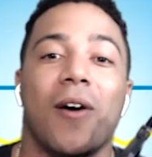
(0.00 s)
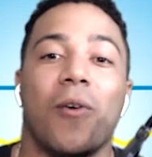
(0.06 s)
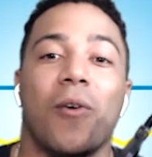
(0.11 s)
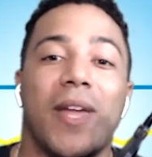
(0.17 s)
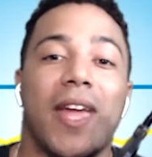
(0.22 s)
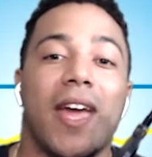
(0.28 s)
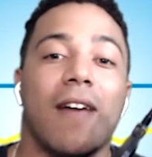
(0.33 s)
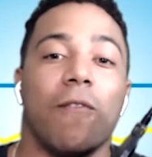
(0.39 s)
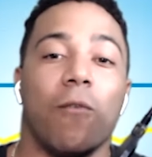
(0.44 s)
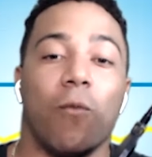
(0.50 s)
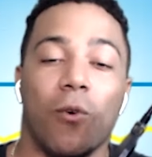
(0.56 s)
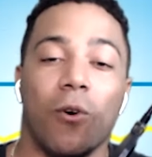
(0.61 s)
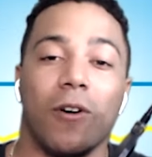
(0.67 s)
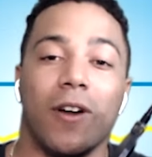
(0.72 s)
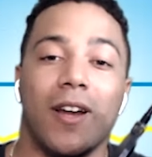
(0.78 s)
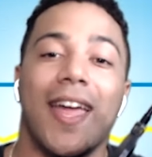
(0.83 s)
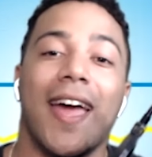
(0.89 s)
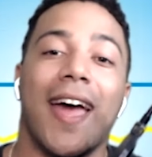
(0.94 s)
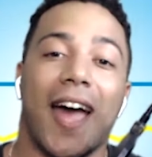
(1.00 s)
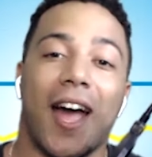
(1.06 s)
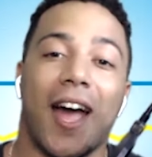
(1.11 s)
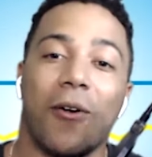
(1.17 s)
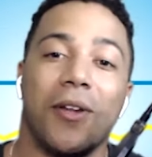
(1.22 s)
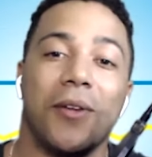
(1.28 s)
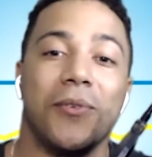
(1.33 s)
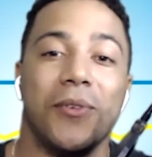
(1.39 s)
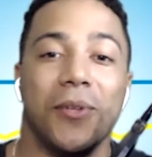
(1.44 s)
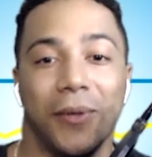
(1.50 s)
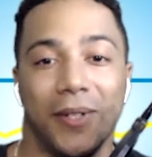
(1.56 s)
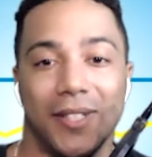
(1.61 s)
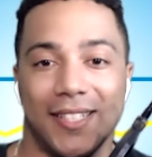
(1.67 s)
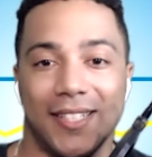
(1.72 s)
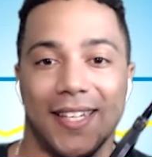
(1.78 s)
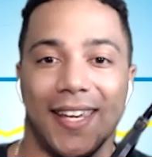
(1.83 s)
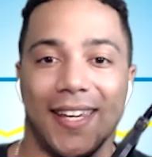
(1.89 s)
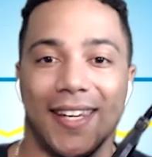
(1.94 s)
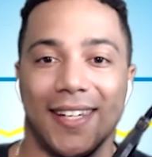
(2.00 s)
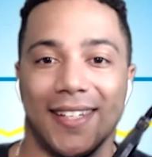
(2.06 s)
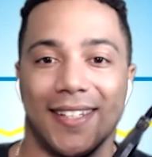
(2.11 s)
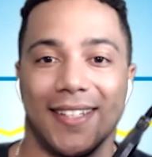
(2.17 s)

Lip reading: We have Warren. How are you doing today?